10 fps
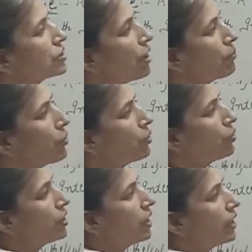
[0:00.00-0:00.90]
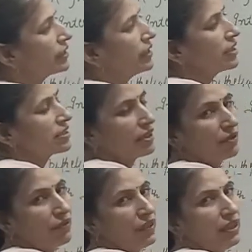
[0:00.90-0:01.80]
upon other
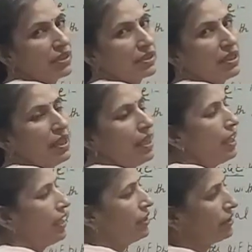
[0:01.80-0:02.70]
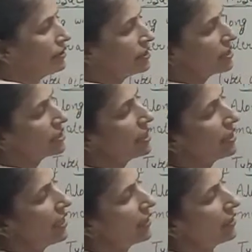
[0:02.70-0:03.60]
surface. This is the
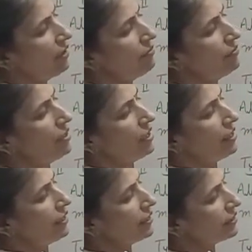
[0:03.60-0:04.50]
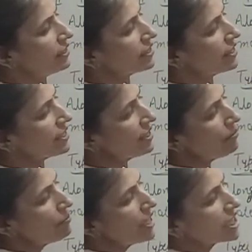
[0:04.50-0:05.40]
diagram. This is
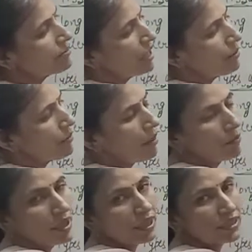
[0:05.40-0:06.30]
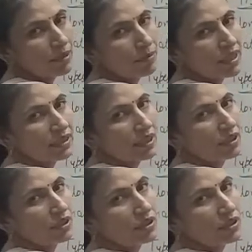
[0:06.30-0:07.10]
the basement membrane is the present.